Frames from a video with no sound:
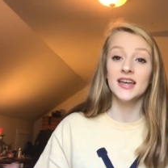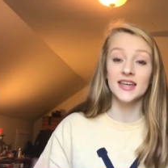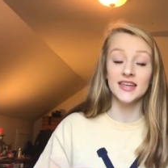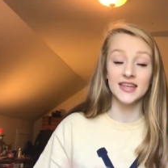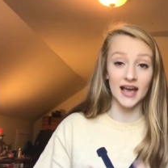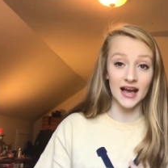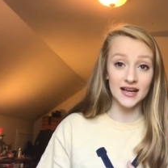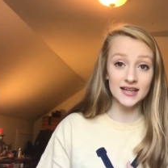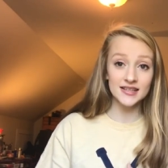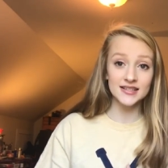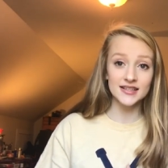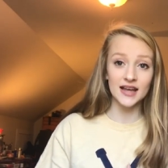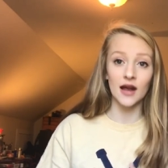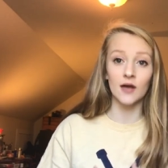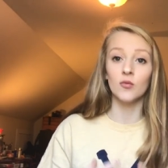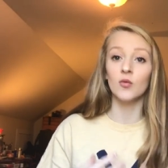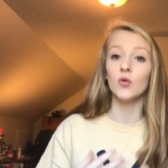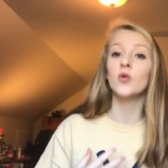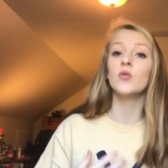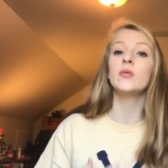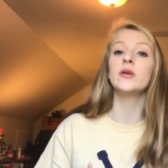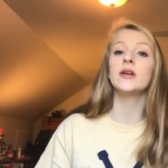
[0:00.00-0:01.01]
Yes, I
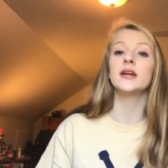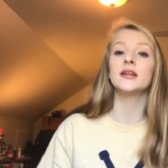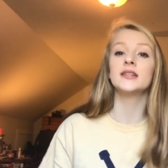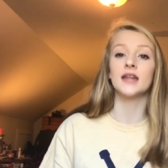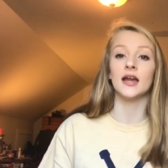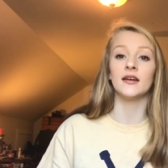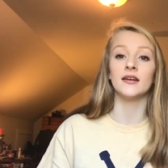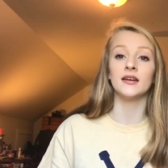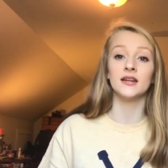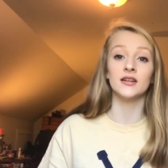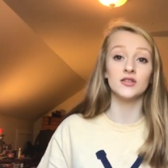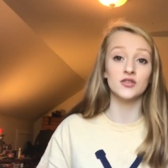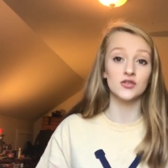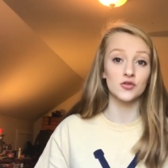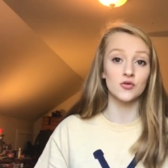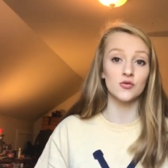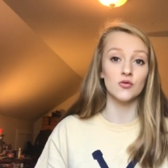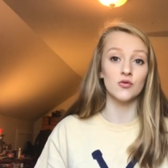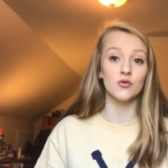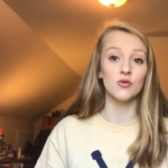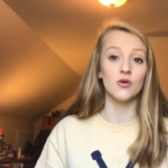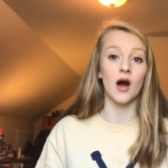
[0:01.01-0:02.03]
will be attending
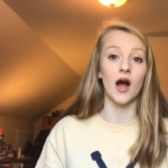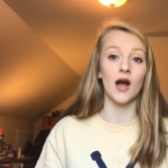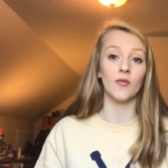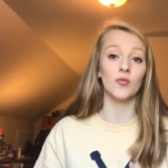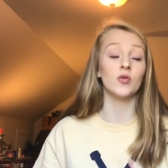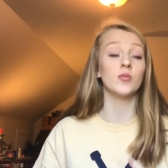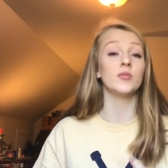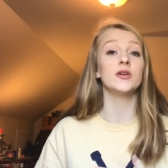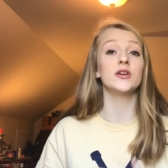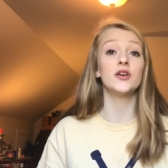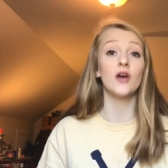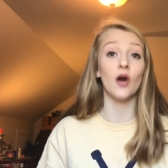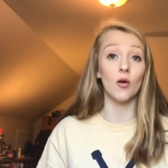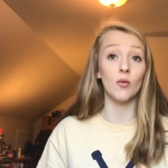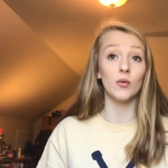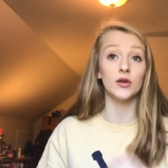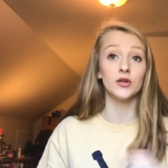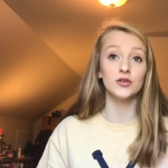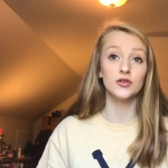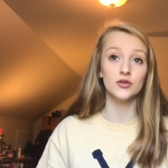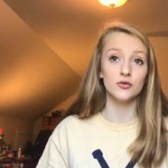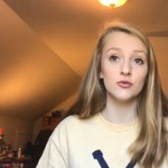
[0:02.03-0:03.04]
school. I will be
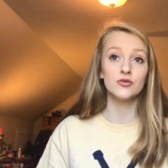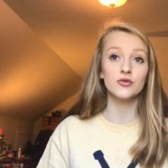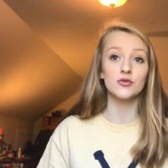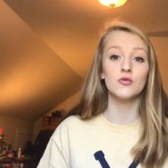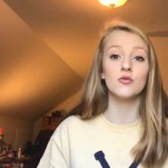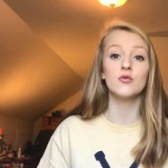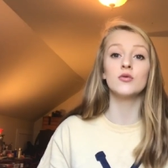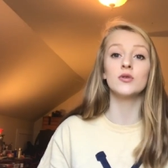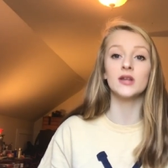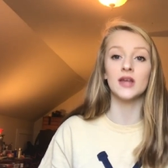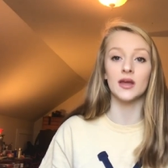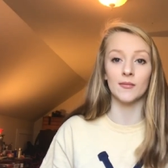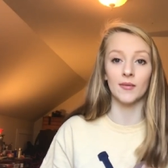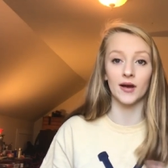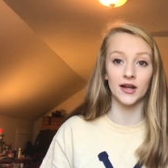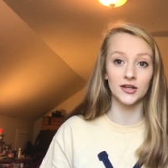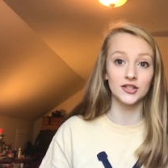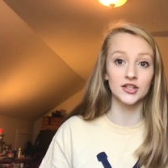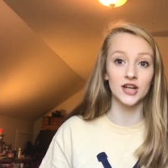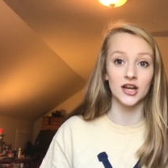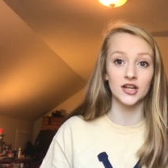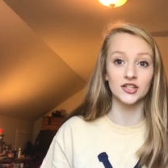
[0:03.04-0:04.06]
going to school to get my
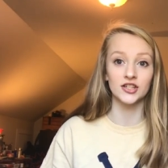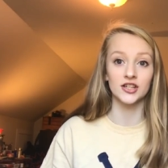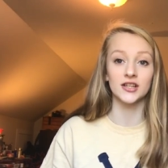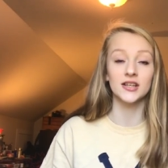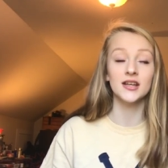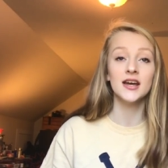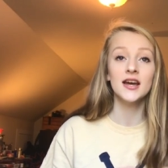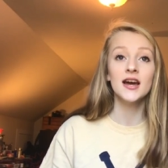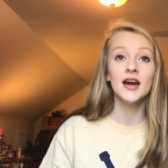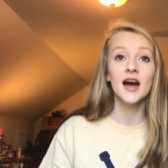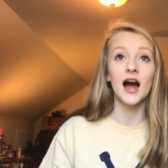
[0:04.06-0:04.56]
education.